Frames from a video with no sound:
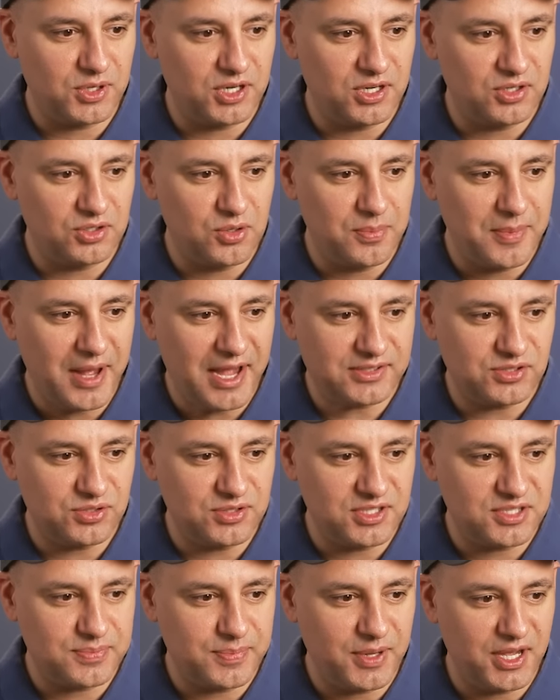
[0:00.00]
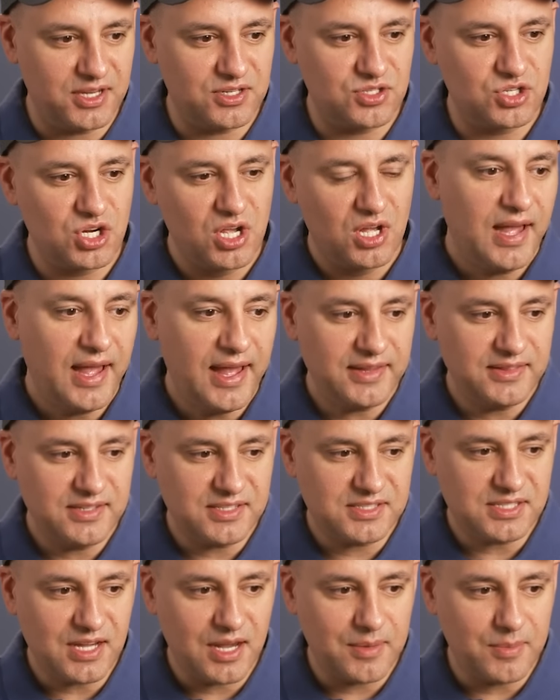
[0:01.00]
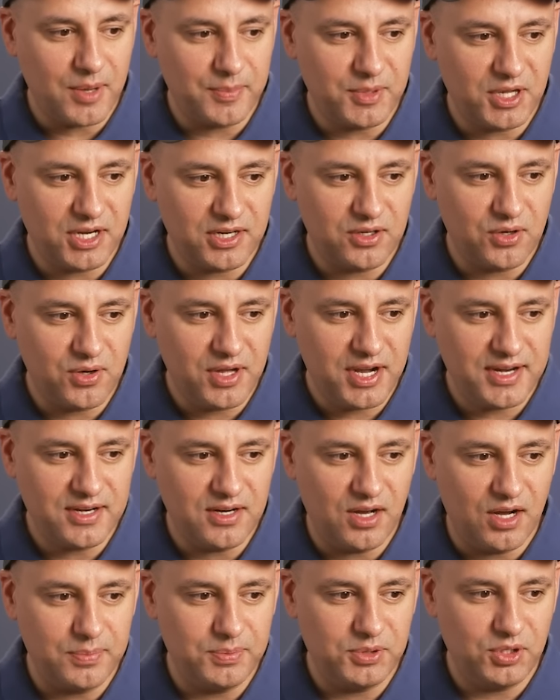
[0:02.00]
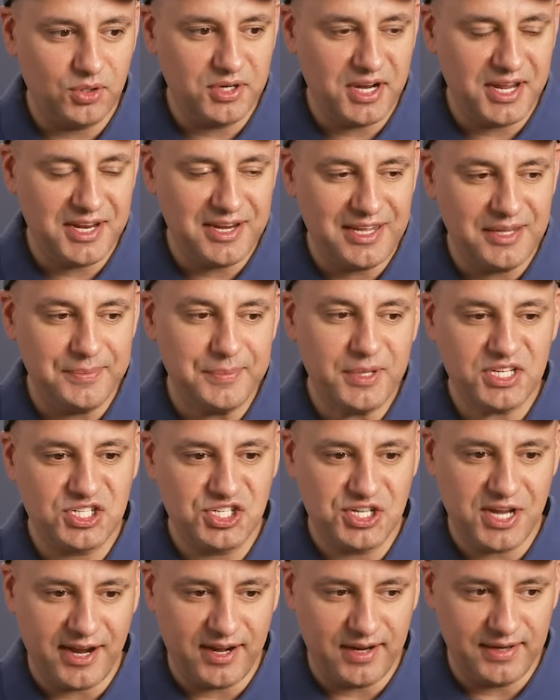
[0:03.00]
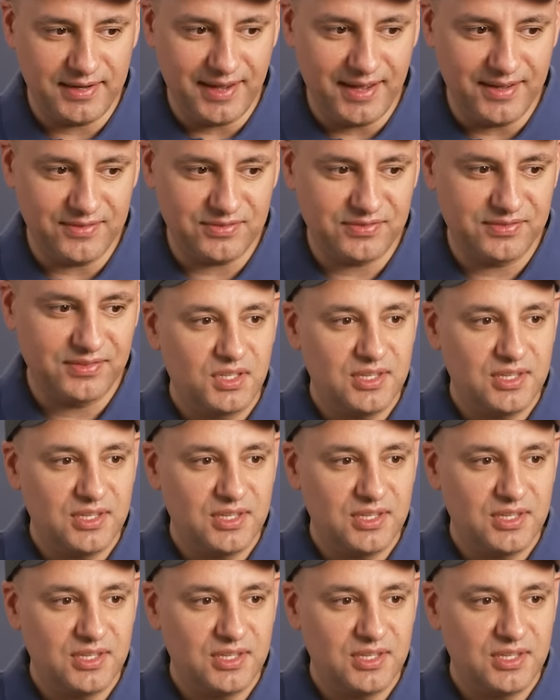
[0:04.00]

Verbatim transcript: one. I'll go back to this page. And this time I'm gonna go ahead and upload an image that I have.